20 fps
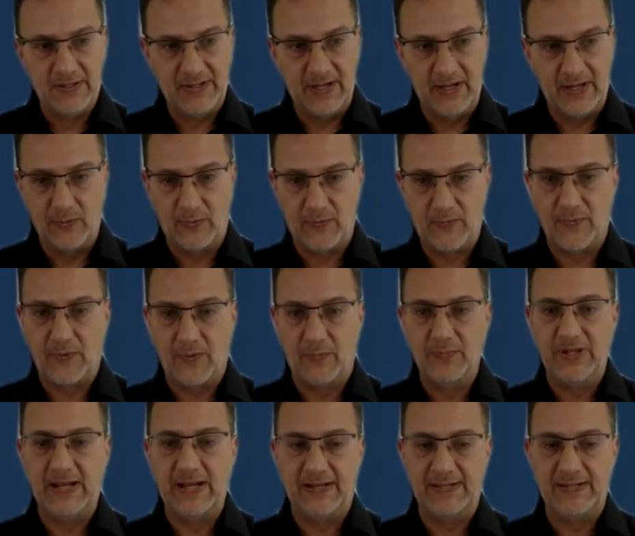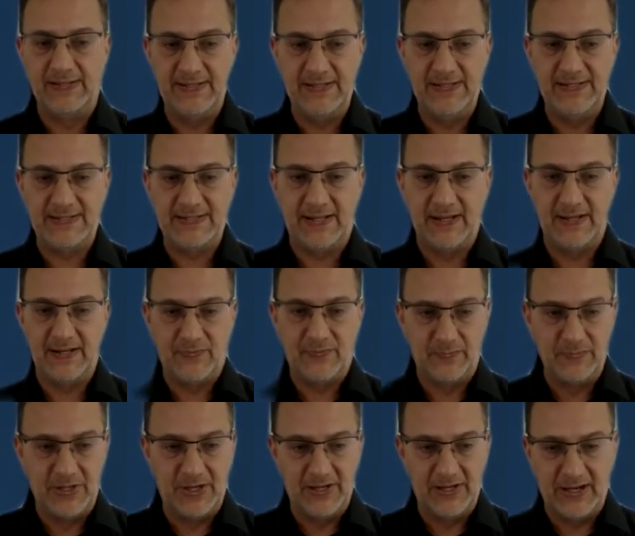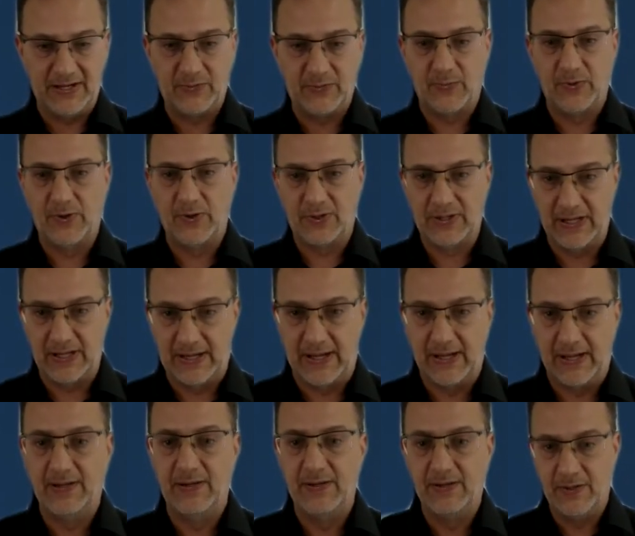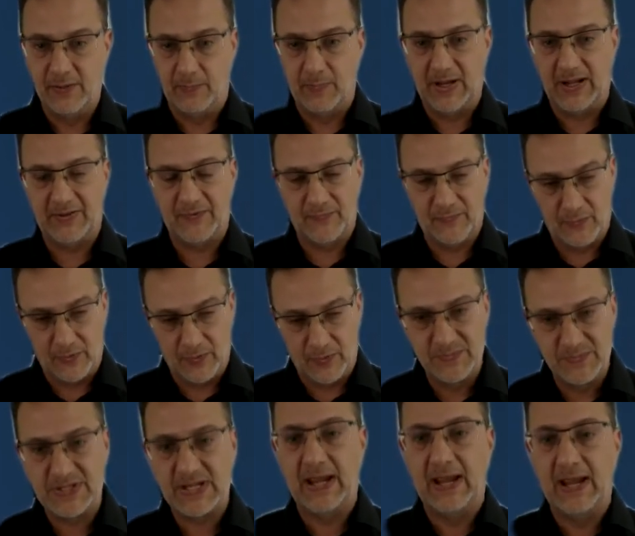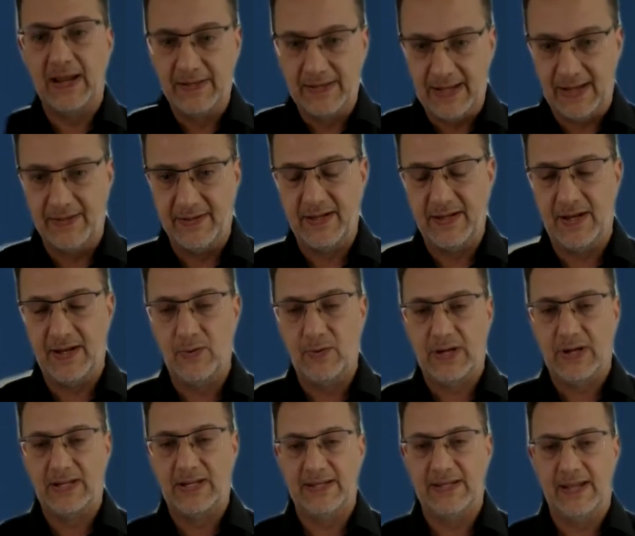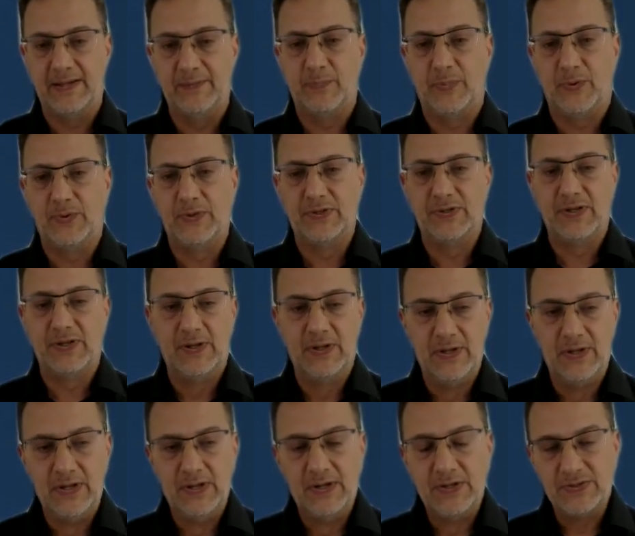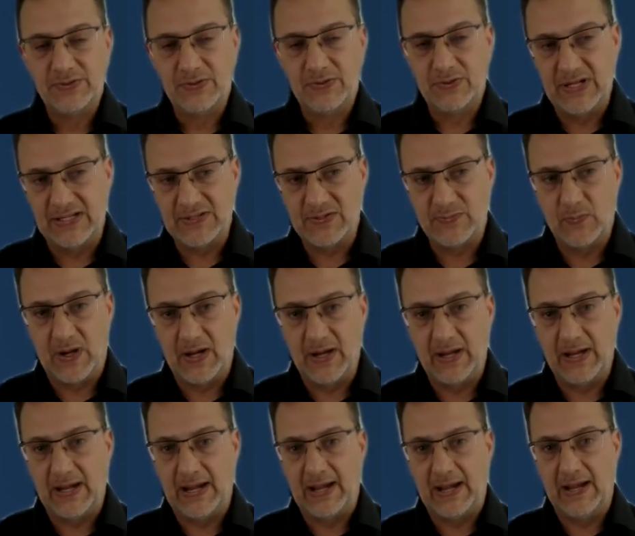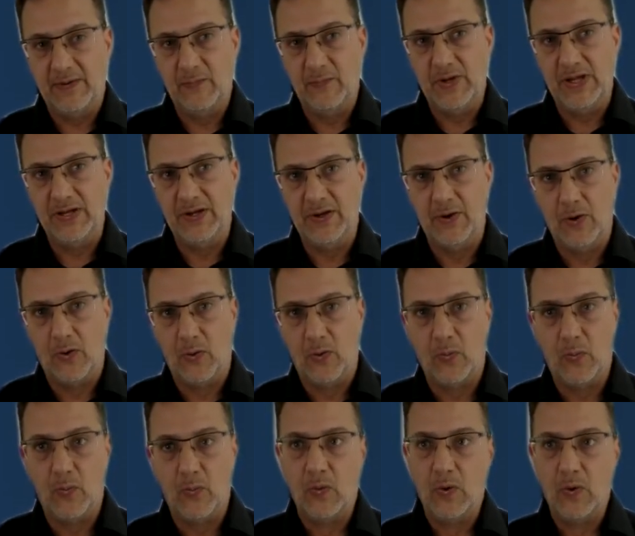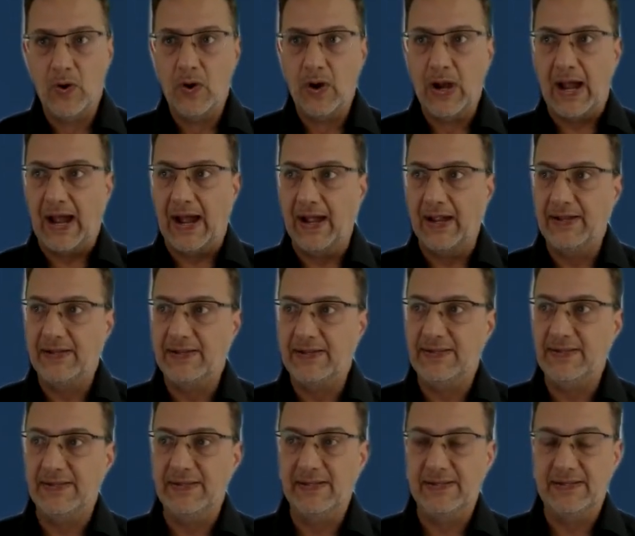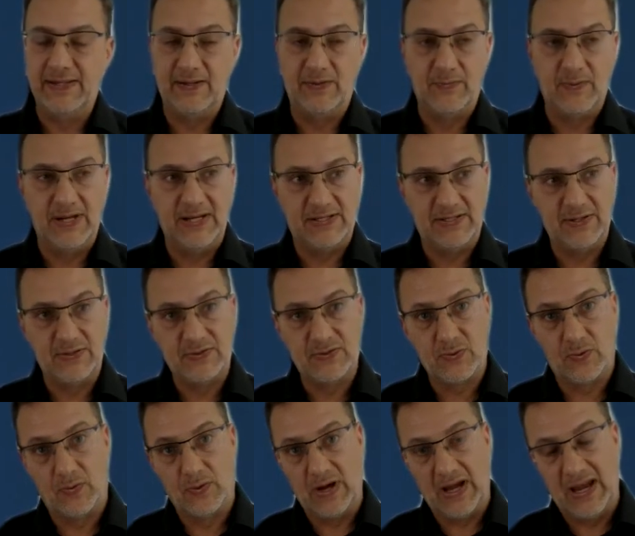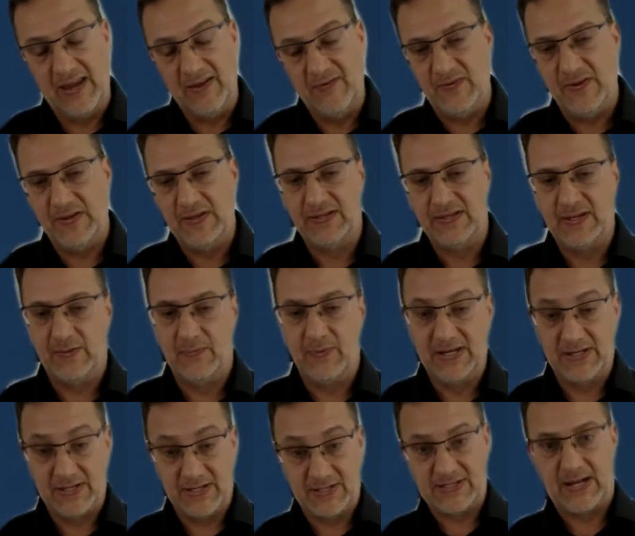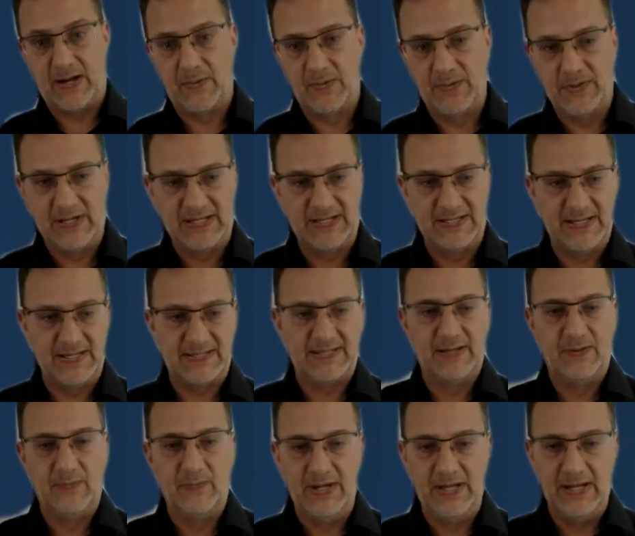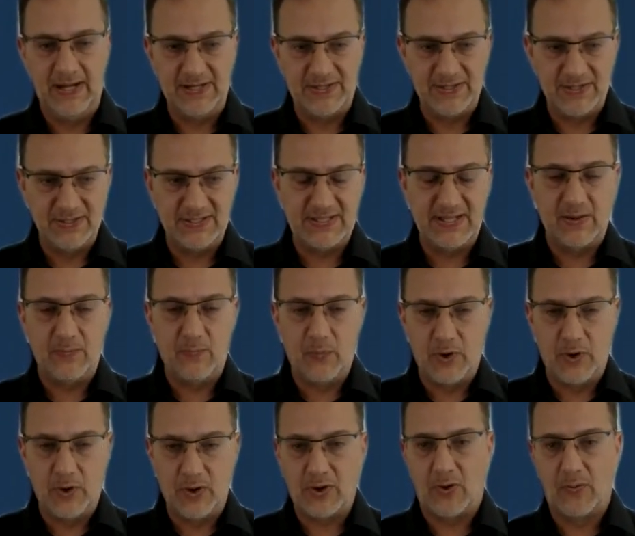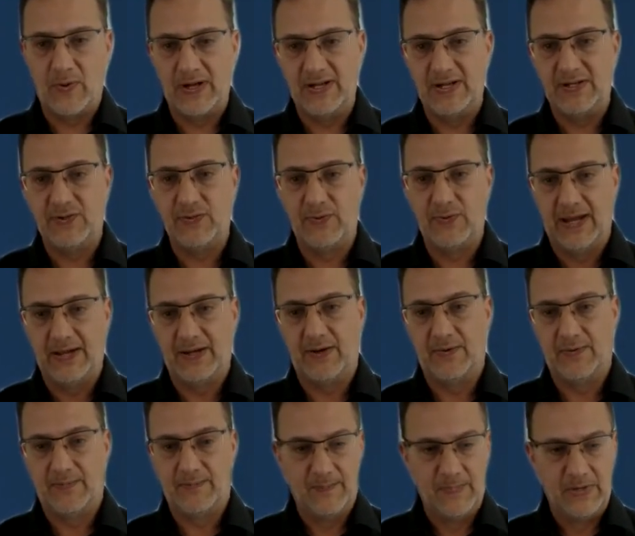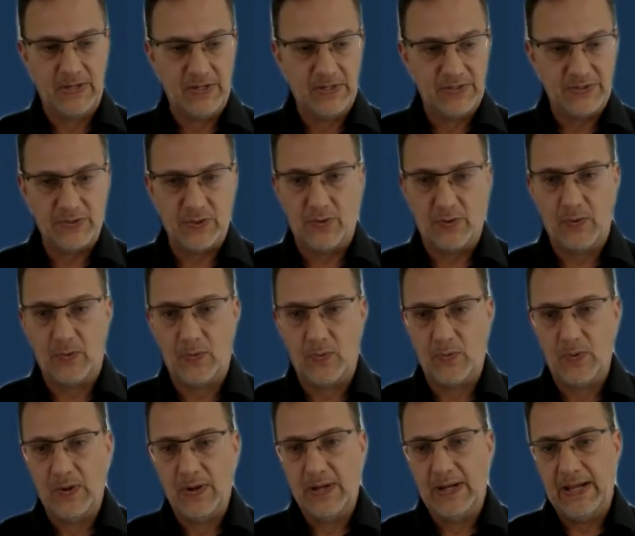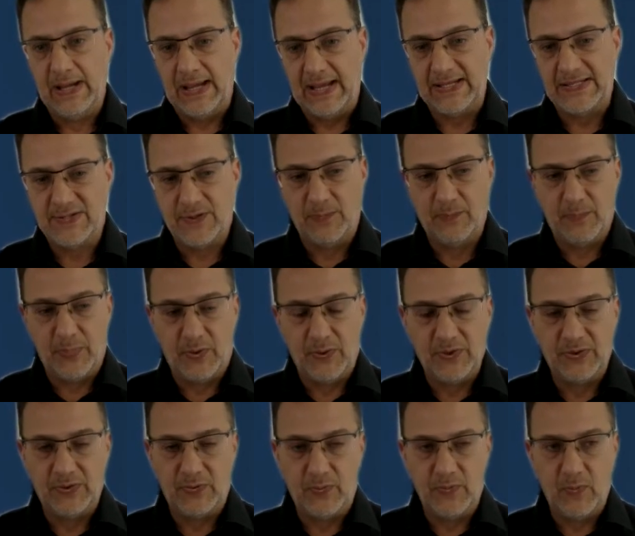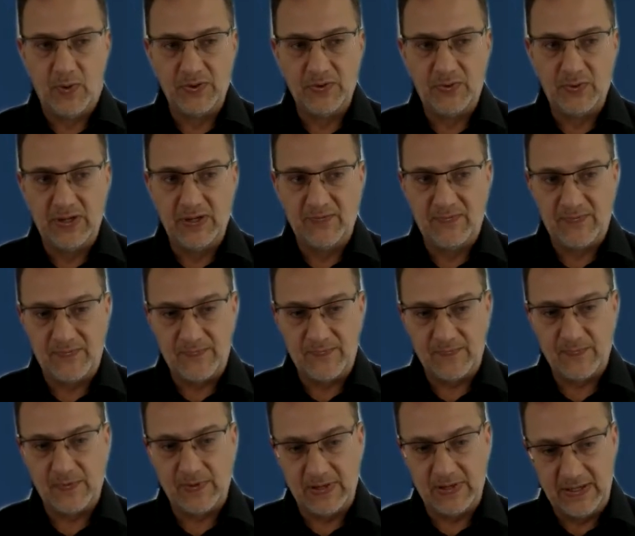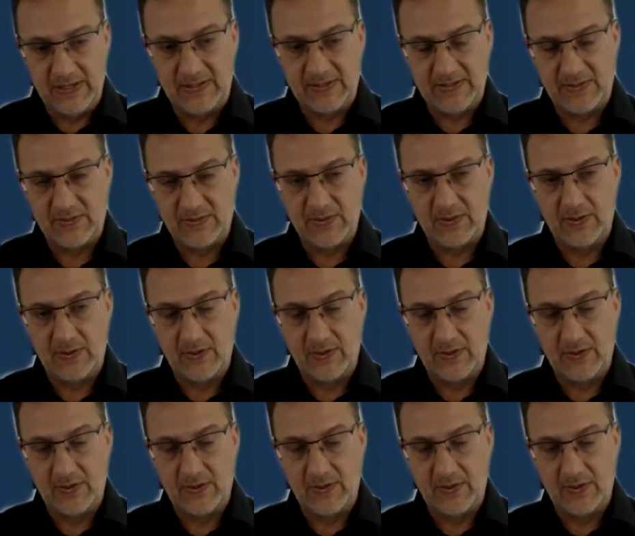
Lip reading: They look from the IT side, from the network and the platforms, and then they look at the endpoint. So that's why, and we know IT integrators or AV integrators, our existing relations, they work already together. So at some point we want to give it